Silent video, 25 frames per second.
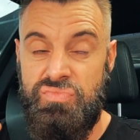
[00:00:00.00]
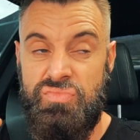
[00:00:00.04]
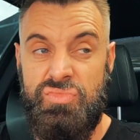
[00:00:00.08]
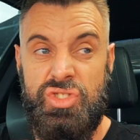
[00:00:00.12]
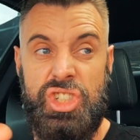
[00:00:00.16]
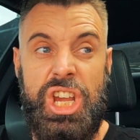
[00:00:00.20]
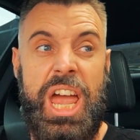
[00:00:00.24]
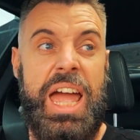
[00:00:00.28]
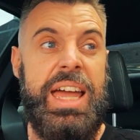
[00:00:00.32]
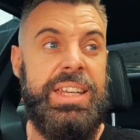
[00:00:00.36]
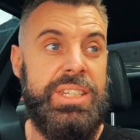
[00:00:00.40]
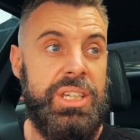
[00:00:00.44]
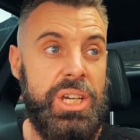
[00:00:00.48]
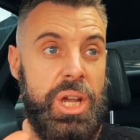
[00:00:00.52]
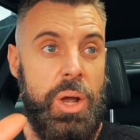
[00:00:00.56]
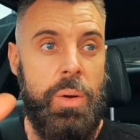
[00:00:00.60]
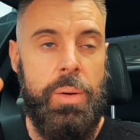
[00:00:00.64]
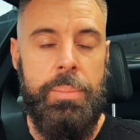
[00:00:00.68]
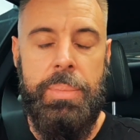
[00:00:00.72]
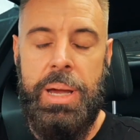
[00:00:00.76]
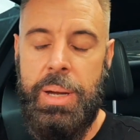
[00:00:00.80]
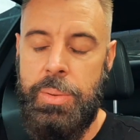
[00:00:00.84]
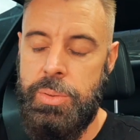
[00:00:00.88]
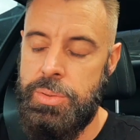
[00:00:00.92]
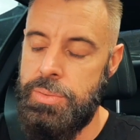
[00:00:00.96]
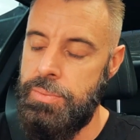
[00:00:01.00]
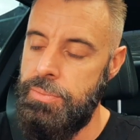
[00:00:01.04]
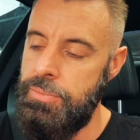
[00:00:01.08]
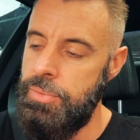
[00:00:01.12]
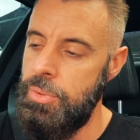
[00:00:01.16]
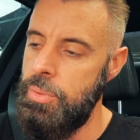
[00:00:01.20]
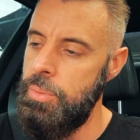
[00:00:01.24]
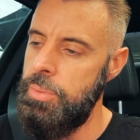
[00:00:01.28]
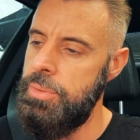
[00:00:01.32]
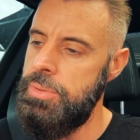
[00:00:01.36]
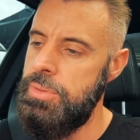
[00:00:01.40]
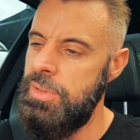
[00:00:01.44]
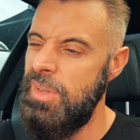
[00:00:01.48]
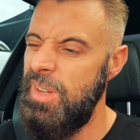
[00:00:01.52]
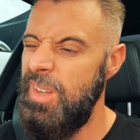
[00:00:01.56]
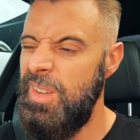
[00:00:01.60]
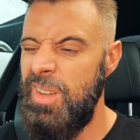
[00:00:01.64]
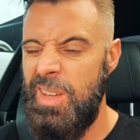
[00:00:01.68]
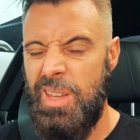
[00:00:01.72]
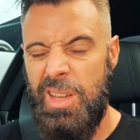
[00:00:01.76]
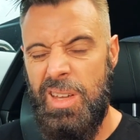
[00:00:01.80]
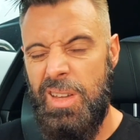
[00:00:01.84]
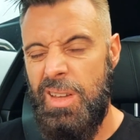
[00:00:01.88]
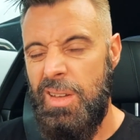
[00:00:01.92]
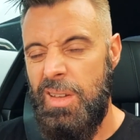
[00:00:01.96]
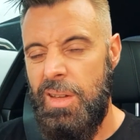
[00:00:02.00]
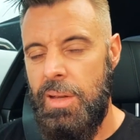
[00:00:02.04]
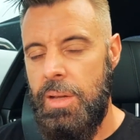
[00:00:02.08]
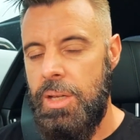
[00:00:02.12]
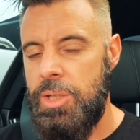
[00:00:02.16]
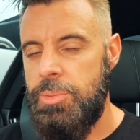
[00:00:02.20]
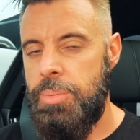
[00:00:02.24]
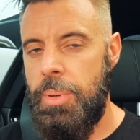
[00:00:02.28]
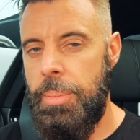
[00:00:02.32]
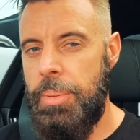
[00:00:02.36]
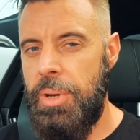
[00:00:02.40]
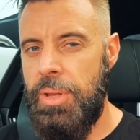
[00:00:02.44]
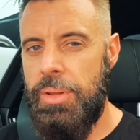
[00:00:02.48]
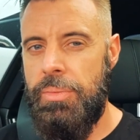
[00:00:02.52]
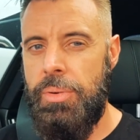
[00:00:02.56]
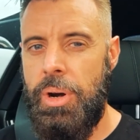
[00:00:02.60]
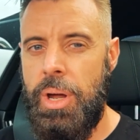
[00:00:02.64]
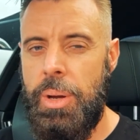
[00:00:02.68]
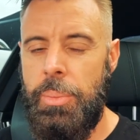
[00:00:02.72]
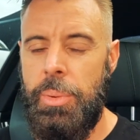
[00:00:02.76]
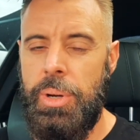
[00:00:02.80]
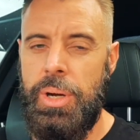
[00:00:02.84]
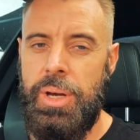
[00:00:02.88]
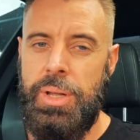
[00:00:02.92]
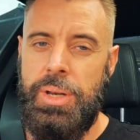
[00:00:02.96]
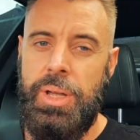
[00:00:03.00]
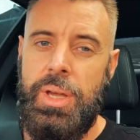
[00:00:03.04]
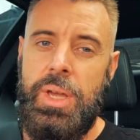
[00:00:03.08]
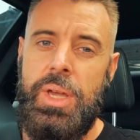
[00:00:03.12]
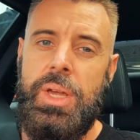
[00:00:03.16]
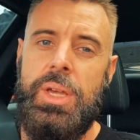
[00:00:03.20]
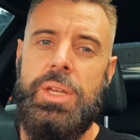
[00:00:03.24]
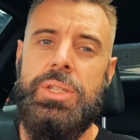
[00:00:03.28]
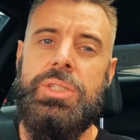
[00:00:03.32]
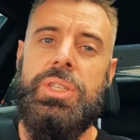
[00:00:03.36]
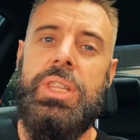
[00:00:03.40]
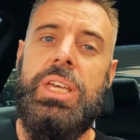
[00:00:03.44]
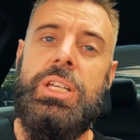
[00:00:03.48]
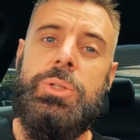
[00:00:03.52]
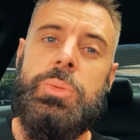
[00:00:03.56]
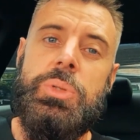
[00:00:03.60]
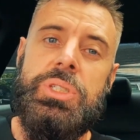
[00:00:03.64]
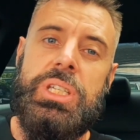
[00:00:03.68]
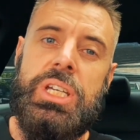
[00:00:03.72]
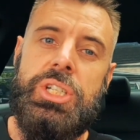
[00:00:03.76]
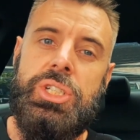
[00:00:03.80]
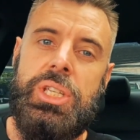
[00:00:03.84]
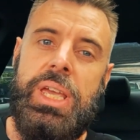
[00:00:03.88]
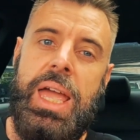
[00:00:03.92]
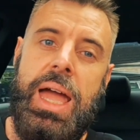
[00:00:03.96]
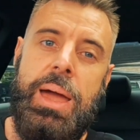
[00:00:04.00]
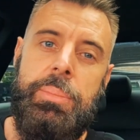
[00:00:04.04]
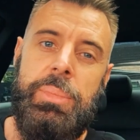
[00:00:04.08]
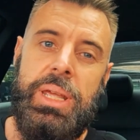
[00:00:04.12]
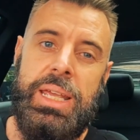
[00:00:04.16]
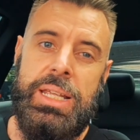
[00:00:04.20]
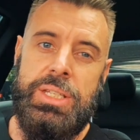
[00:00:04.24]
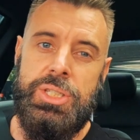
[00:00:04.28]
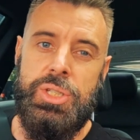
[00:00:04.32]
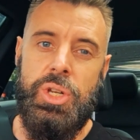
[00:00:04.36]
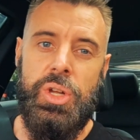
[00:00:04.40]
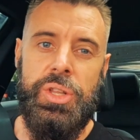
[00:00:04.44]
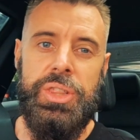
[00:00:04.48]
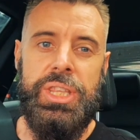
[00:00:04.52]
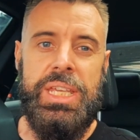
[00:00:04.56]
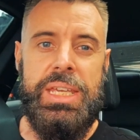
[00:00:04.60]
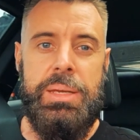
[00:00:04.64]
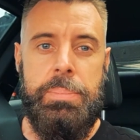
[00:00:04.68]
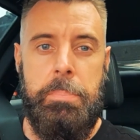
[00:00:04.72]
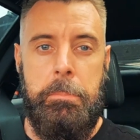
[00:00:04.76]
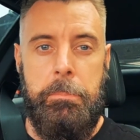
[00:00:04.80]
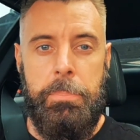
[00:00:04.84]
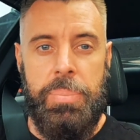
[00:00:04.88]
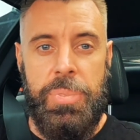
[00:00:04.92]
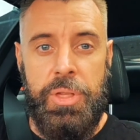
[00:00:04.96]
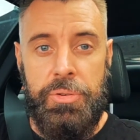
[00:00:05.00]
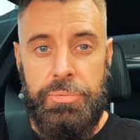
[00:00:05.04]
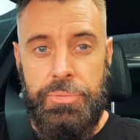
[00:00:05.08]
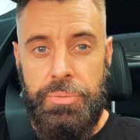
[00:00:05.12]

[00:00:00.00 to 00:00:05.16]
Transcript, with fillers: chatter going backwards and forwards. It's probably not the right word. So that's what's actually happening. It's not the, the